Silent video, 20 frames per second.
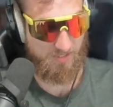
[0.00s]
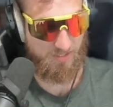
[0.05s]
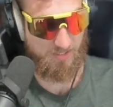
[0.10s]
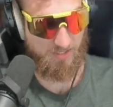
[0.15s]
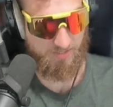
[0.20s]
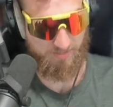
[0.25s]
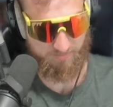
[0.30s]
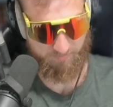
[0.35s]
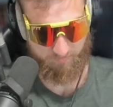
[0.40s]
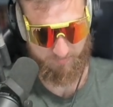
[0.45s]

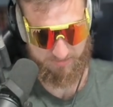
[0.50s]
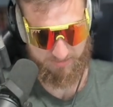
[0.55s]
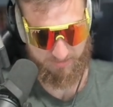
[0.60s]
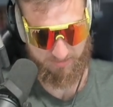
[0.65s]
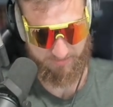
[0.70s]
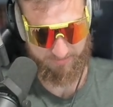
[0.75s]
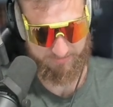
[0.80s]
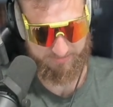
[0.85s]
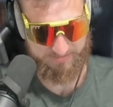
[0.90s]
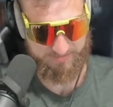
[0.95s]
And then we can
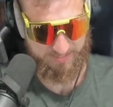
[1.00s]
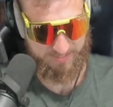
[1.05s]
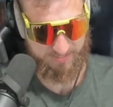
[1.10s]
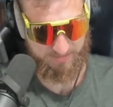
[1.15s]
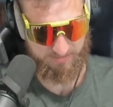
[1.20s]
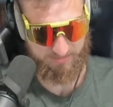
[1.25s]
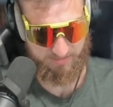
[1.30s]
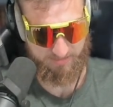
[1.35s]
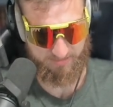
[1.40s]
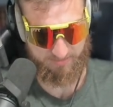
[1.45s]
like
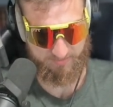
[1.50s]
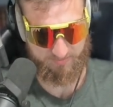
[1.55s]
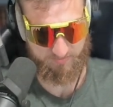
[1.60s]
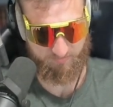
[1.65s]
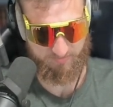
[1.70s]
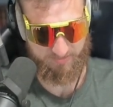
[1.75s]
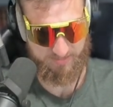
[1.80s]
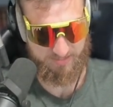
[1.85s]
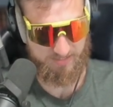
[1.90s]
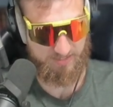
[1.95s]
take x
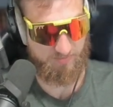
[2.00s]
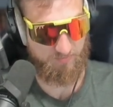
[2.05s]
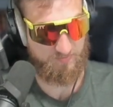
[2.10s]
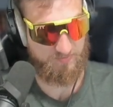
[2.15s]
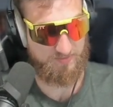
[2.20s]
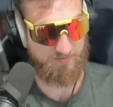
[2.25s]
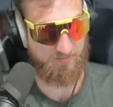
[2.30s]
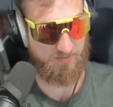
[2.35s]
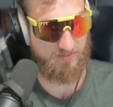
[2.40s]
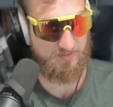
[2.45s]
away equals
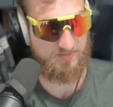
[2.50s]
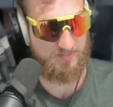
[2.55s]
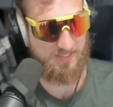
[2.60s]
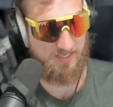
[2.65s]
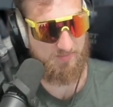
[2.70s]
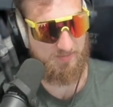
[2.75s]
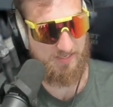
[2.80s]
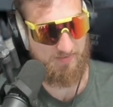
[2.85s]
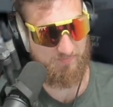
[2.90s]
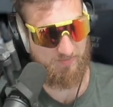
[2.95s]
0. So now
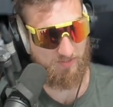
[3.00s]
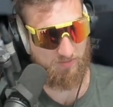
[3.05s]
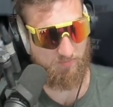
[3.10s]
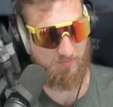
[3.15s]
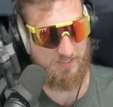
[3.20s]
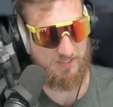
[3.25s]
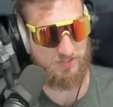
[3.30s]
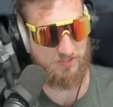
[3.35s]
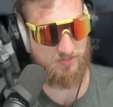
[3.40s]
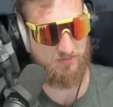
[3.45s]
we have an
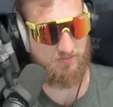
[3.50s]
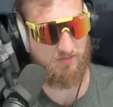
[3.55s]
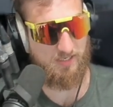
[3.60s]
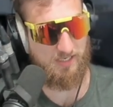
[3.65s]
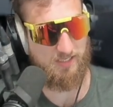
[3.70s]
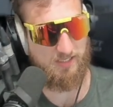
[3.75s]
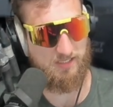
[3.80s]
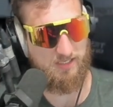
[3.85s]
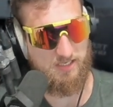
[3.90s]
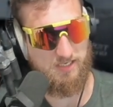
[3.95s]
equation, right?